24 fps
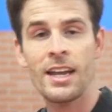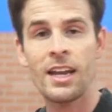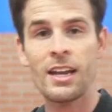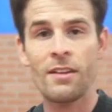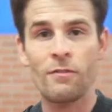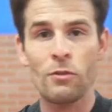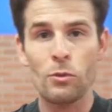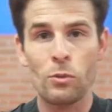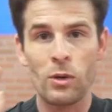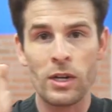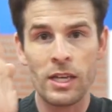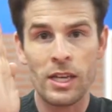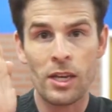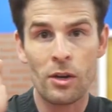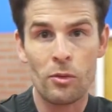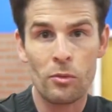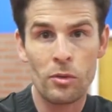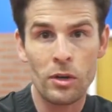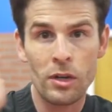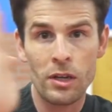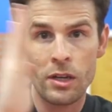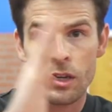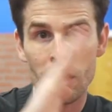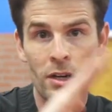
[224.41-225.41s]
And if you want to get
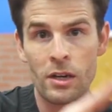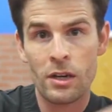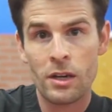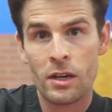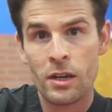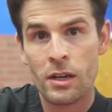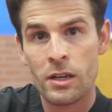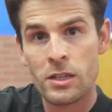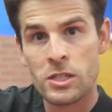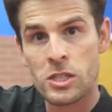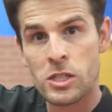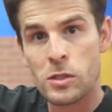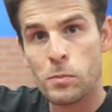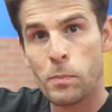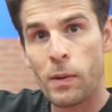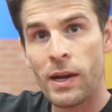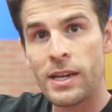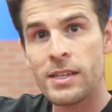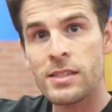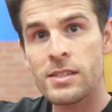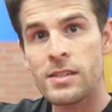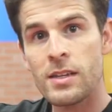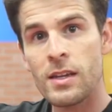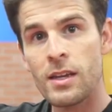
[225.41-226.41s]
real
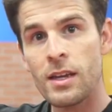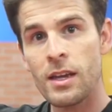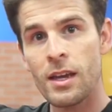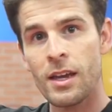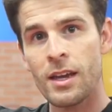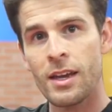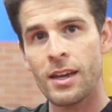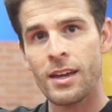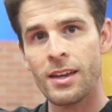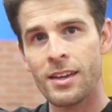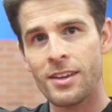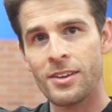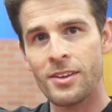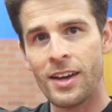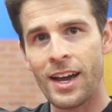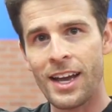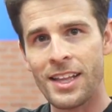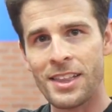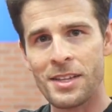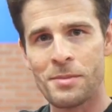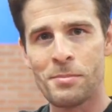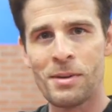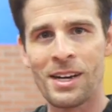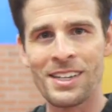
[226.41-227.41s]
spicy, you
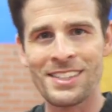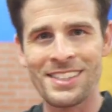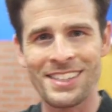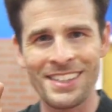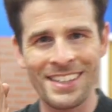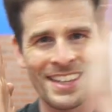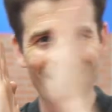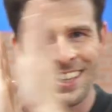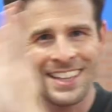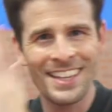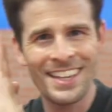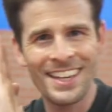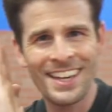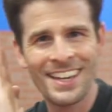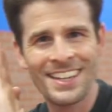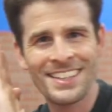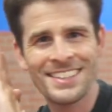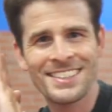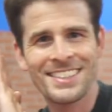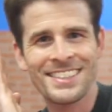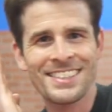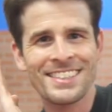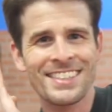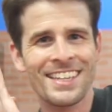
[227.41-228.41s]
add the muscle at the
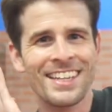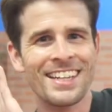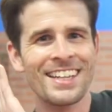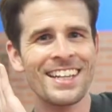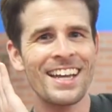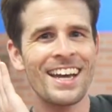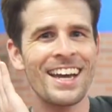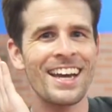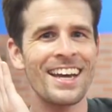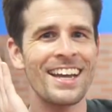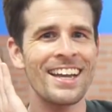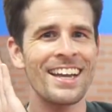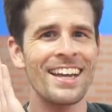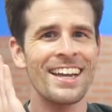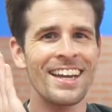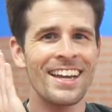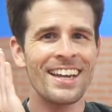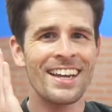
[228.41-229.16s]
end just like that.